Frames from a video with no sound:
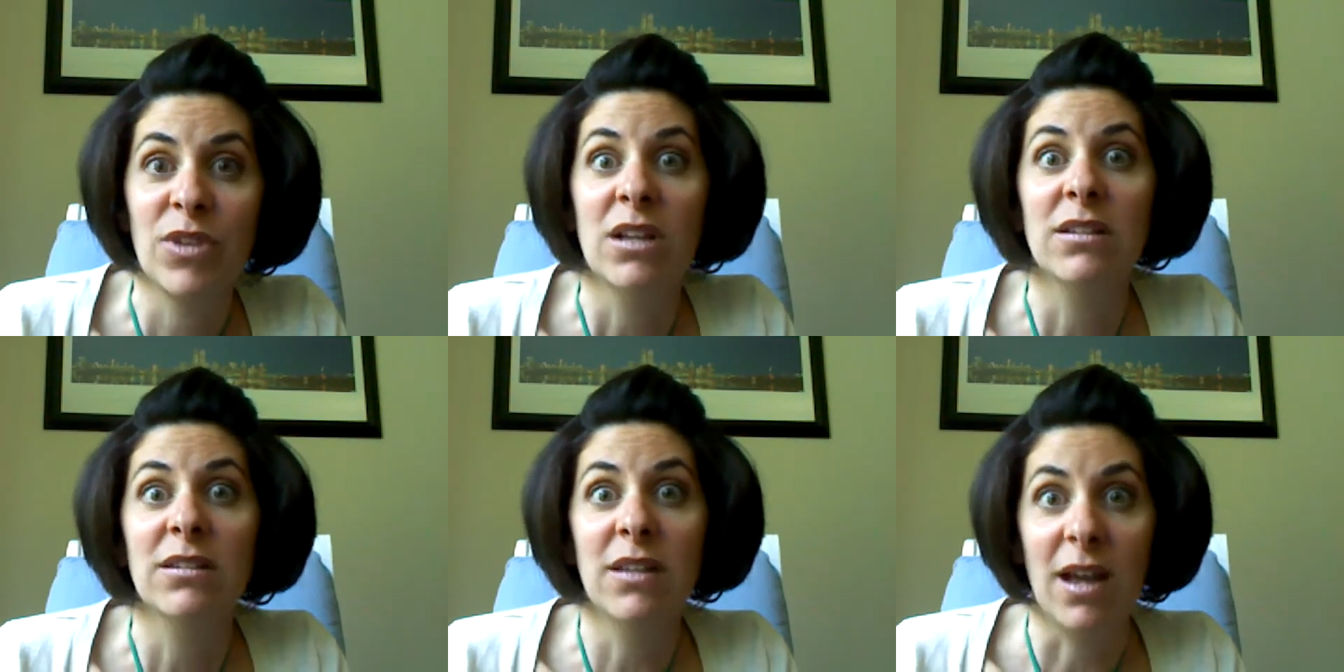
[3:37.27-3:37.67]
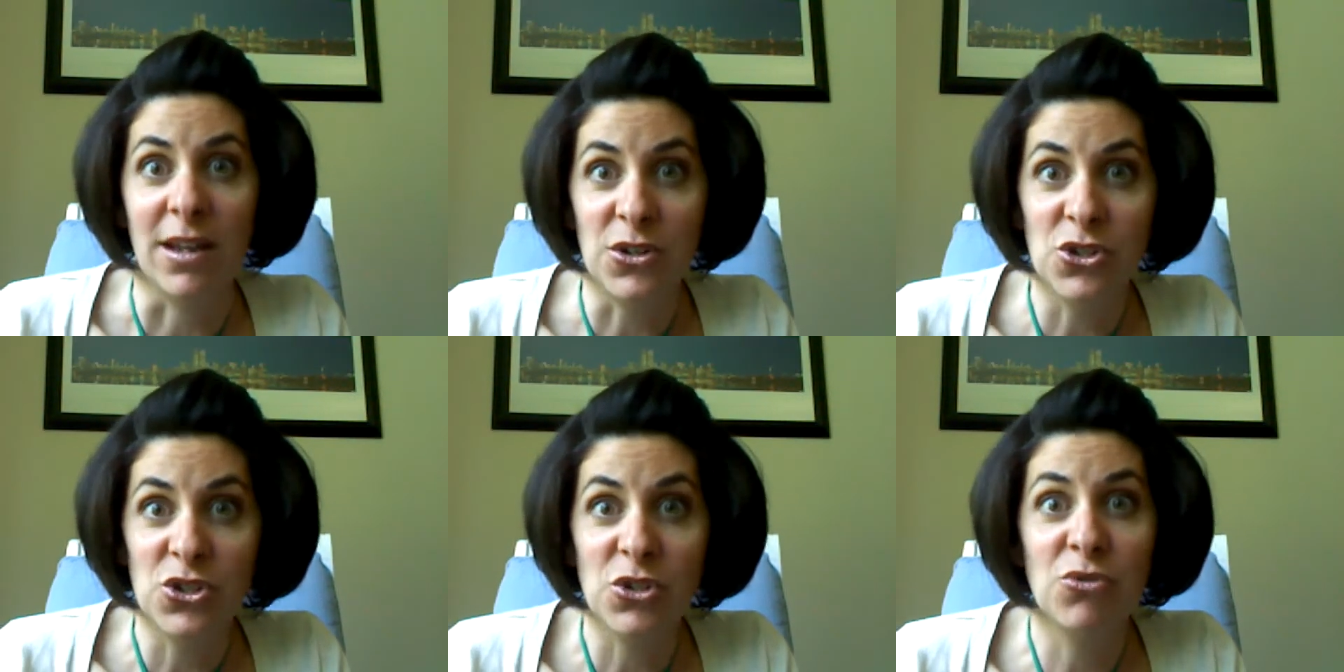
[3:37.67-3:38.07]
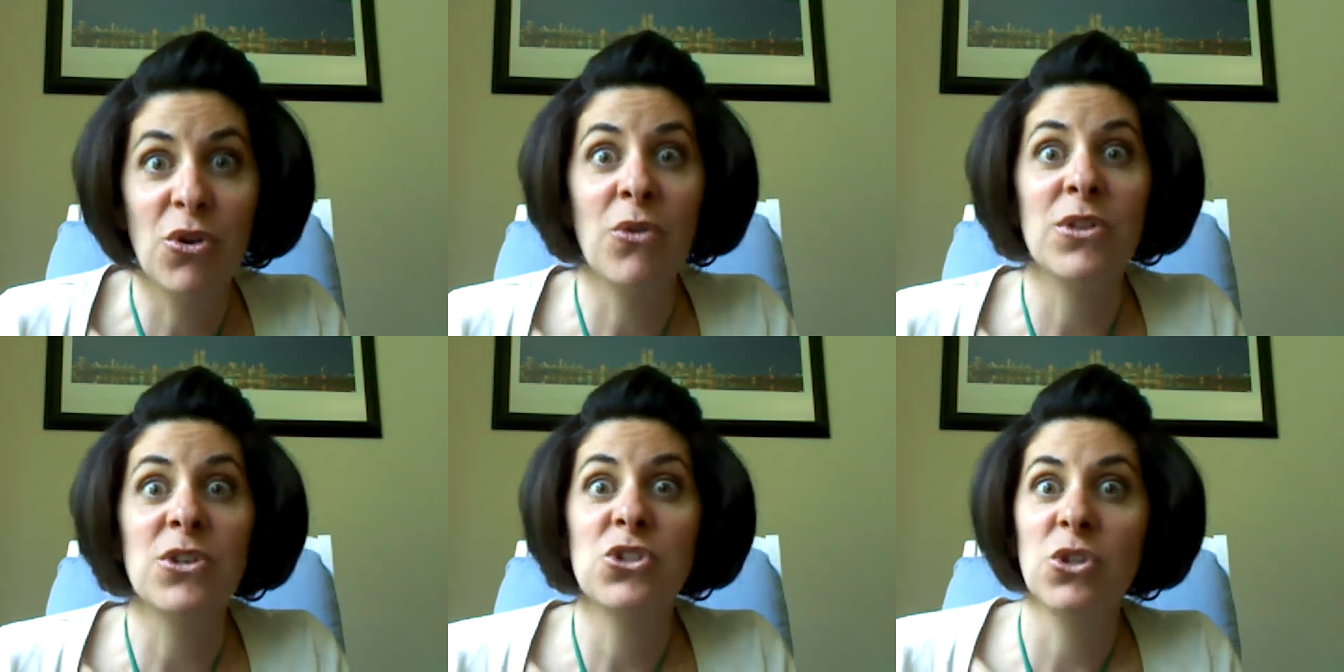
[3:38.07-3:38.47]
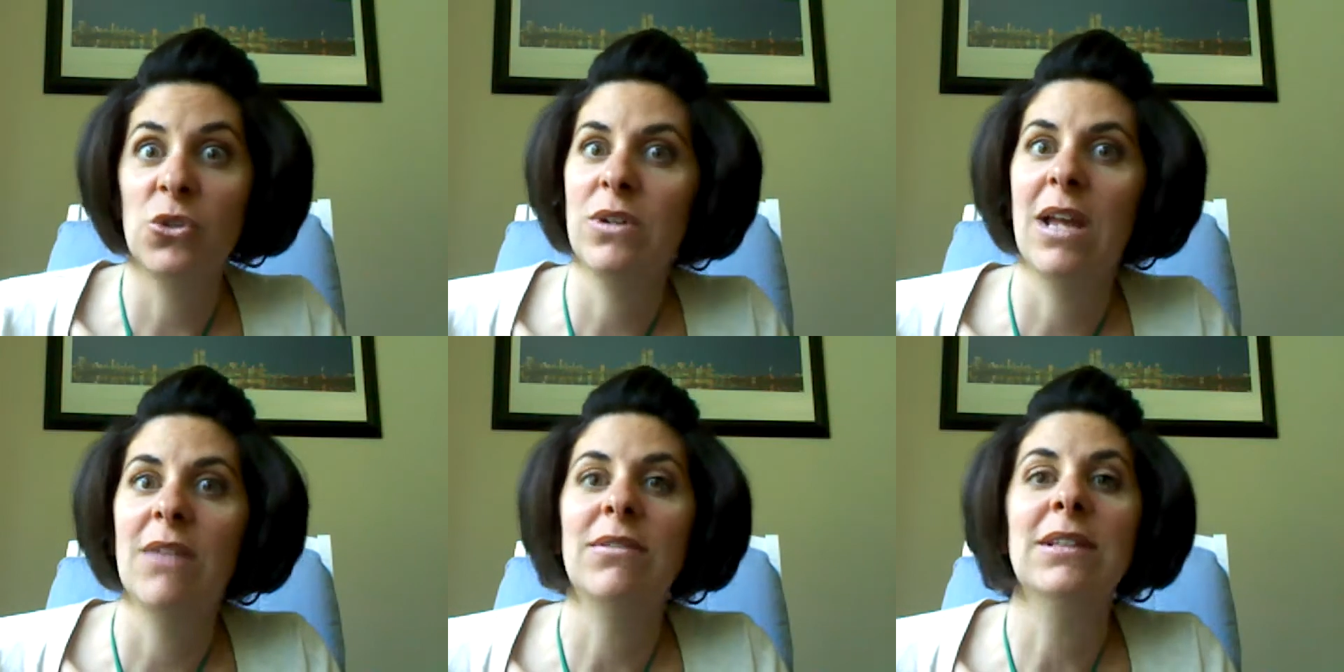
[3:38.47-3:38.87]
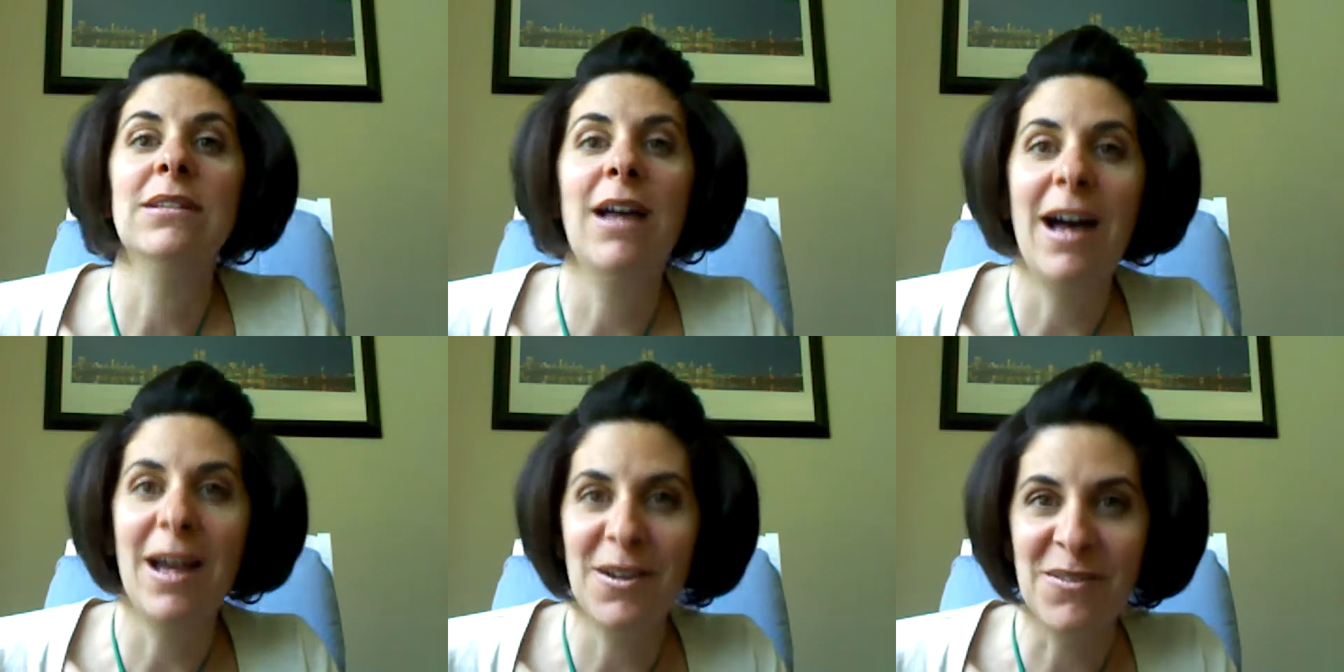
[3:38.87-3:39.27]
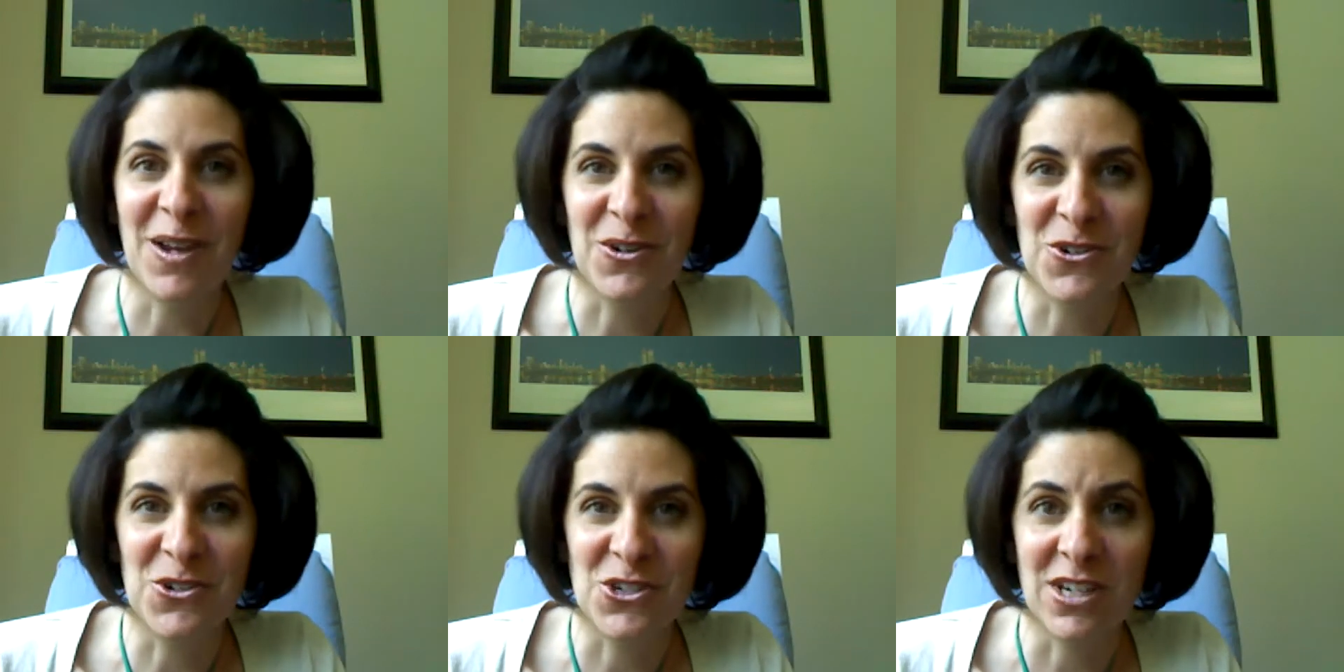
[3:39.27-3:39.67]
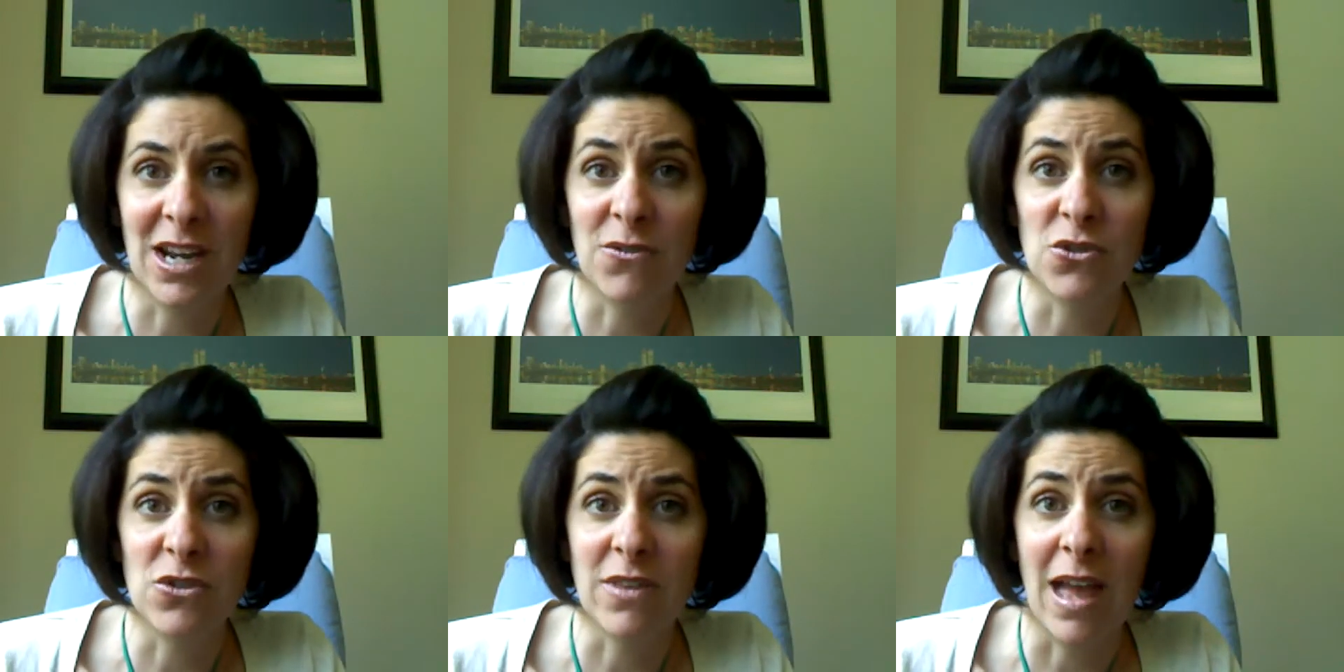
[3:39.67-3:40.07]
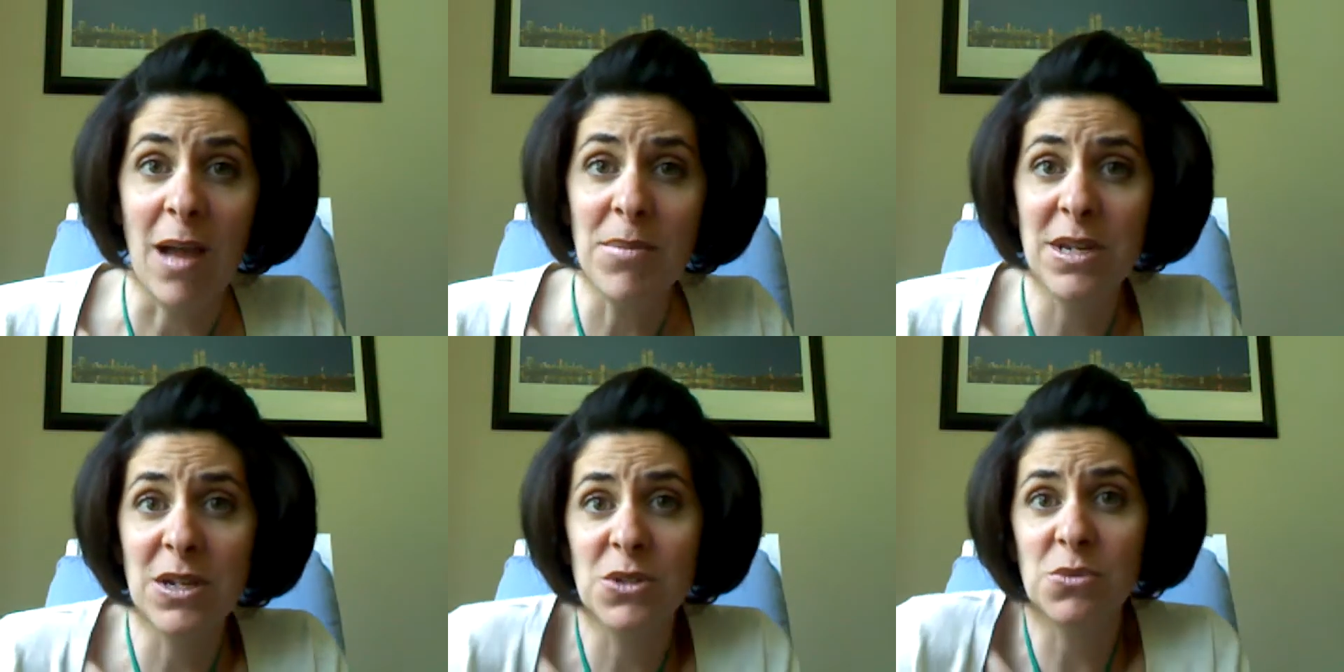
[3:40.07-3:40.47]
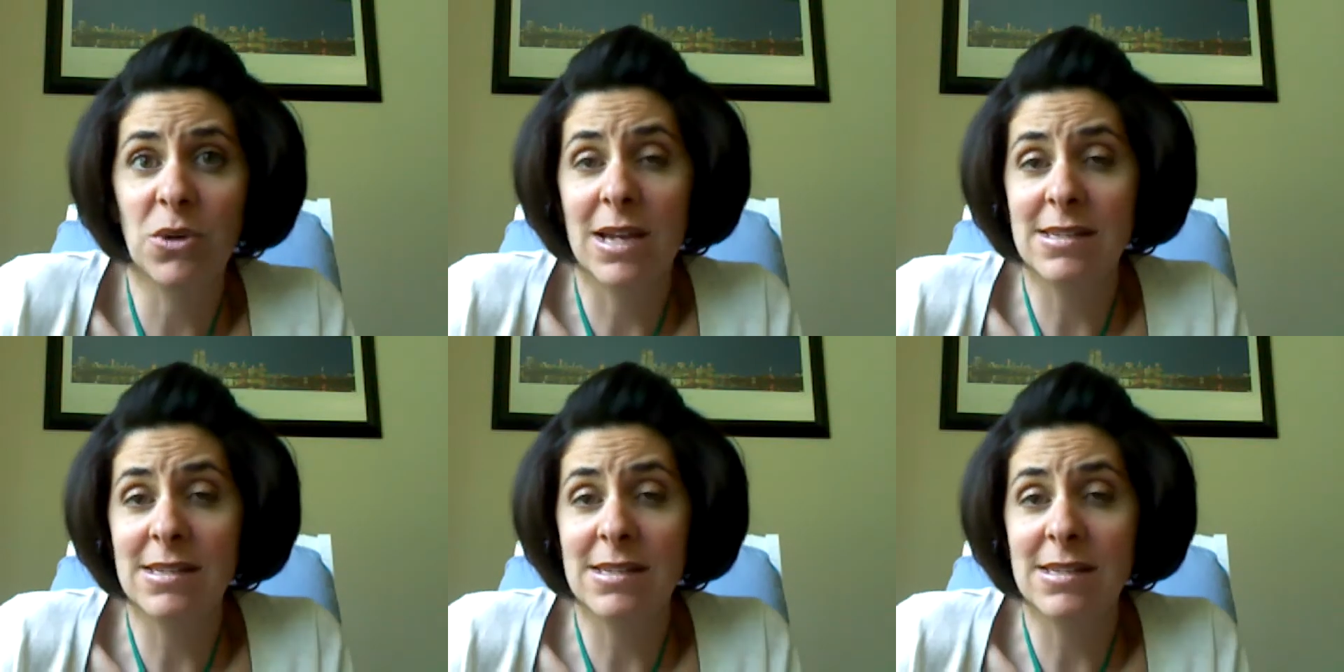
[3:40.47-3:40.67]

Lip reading: lunch, you know that children have a lot of energy after that because we're